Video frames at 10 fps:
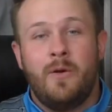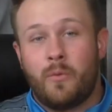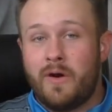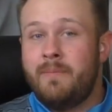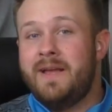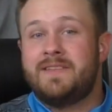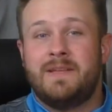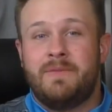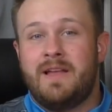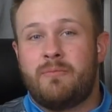We're going to make
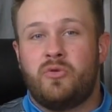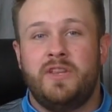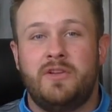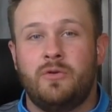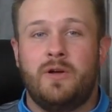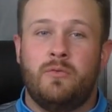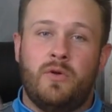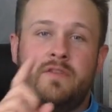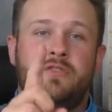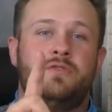something up really cool, and
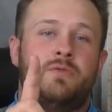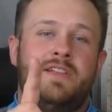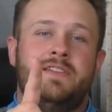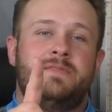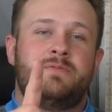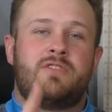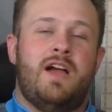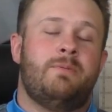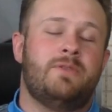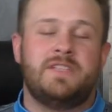one of you lucky
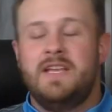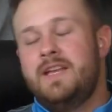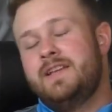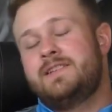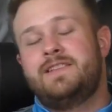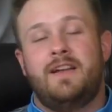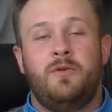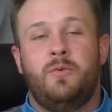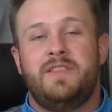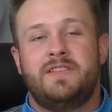subscribers is going
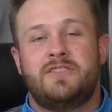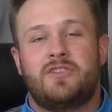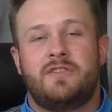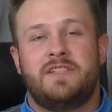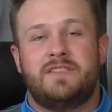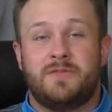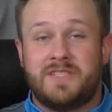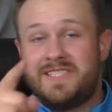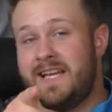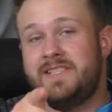to win this jersey. So
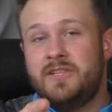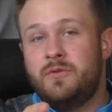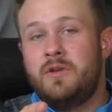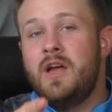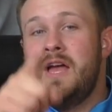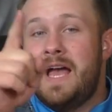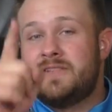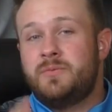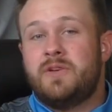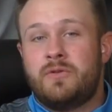stay tuned
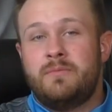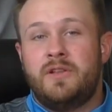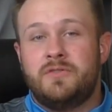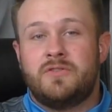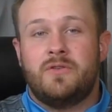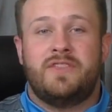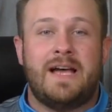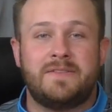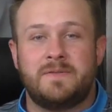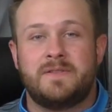as we creep closer to
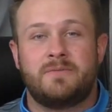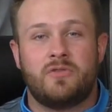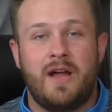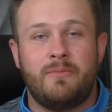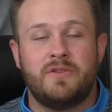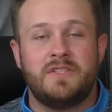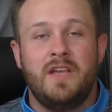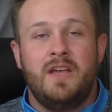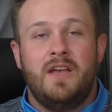1,000 subscribers.